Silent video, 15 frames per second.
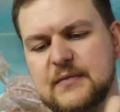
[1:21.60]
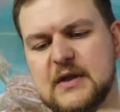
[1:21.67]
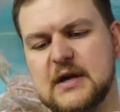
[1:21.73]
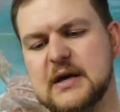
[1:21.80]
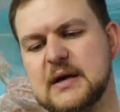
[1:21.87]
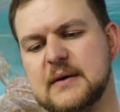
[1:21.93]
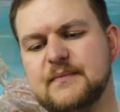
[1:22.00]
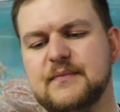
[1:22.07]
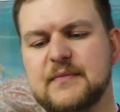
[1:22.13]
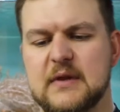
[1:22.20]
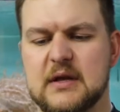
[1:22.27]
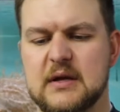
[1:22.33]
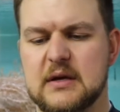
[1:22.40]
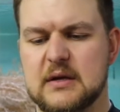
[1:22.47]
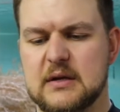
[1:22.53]
The
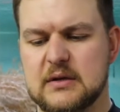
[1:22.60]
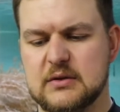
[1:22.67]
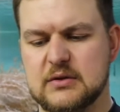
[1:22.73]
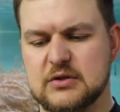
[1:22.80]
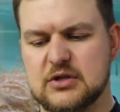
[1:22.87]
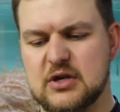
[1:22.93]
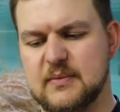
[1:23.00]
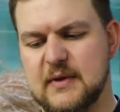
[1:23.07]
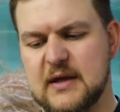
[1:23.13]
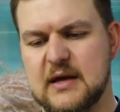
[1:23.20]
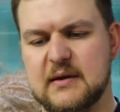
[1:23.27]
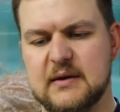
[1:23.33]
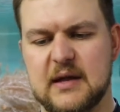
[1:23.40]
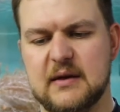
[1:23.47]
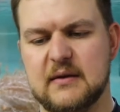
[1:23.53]
top
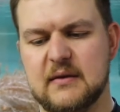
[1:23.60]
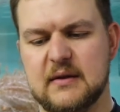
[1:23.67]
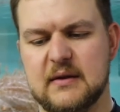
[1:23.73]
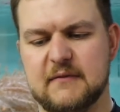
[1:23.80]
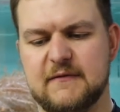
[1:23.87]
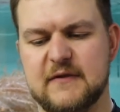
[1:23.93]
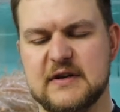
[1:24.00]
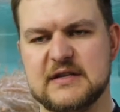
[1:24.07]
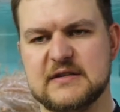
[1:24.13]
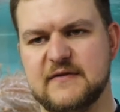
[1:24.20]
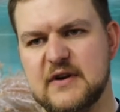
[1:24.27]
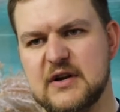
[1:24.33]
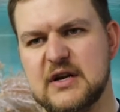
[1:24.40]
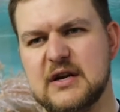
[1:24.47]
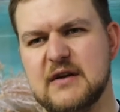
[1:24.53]
there and then the fin is
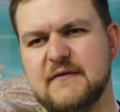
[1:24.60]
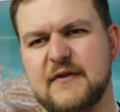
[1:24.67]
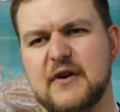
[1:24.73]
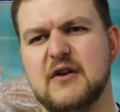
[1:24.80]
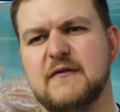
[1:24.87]
very, very